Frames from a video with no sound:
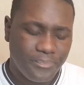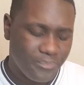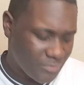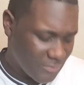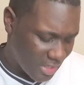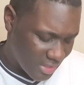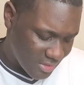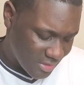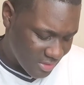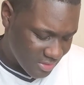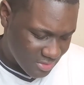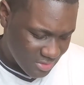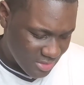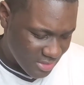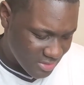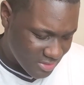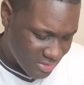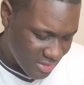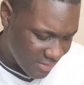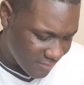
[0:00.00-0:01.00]
And this
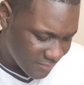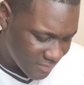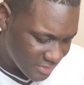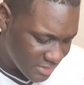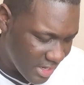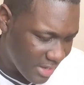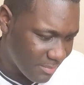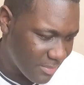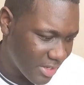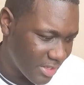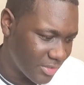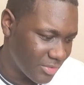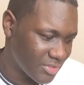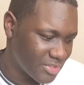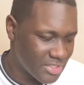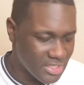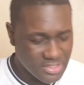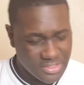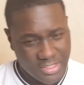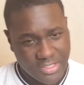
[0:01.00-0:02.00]
stuff is not making no
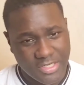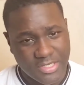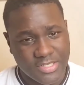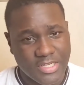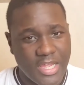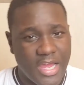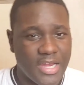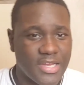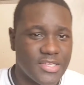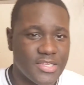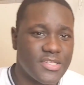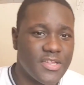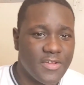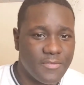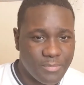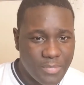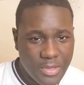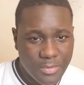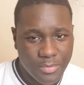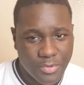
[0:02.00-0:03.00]
sense, and this is the kind of
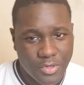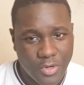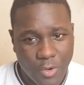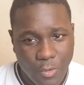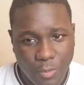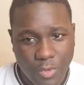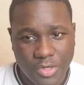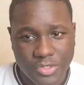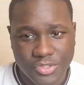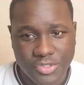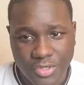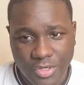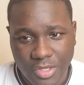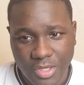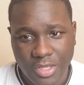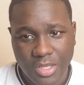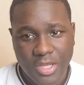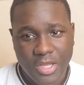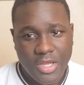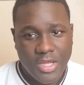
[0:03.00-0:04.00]
stuff people don't want you
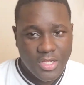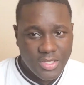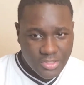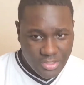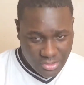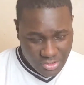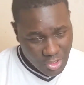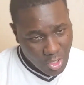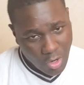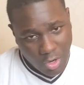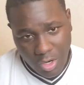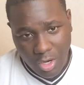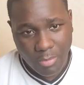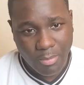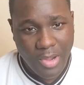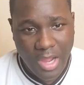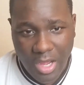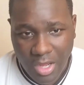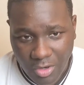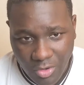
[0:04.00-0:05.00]
to talk
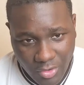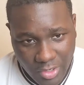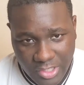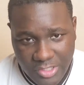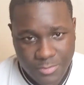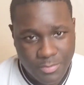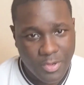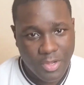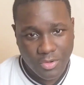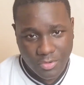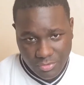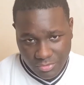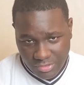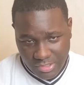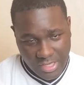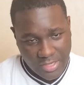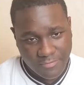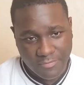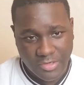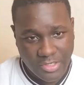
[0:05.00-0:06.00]
about or expose,
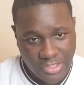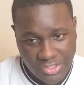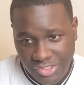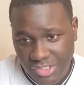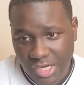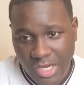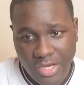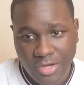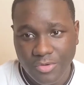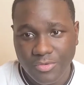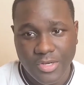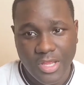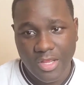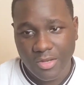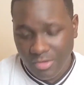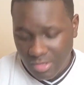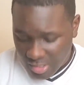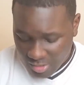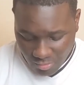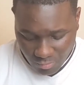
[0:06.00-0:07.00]
even the channel. They
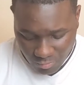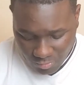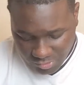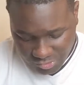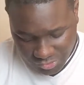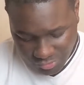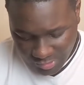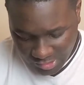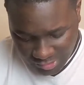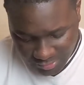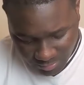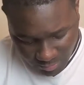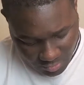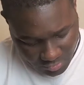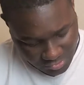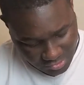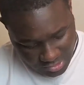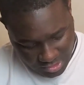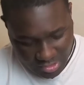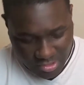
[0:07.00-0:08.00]
don't want you
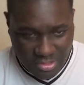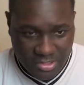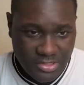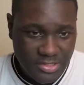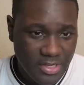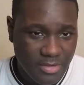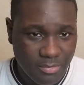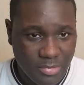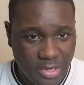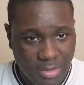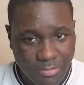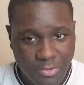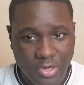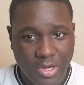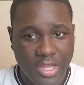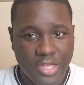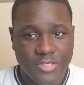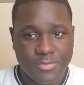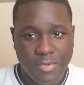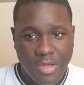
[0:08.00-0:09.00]
exposing other stuff, but I'm going to
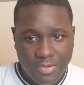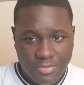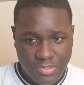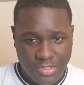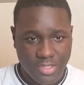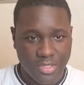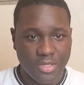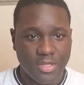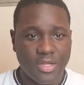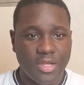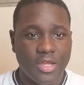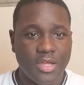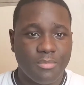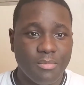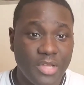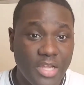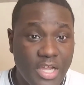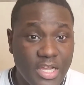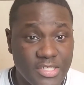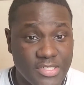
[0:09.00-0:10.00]
expose it
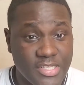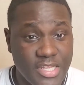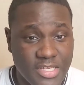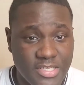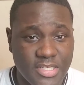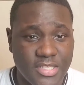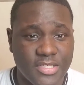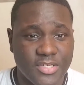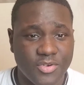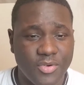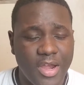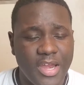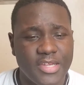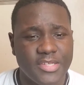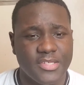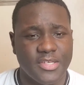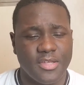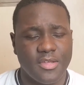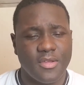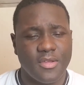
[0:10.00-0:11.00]
because this is crazy.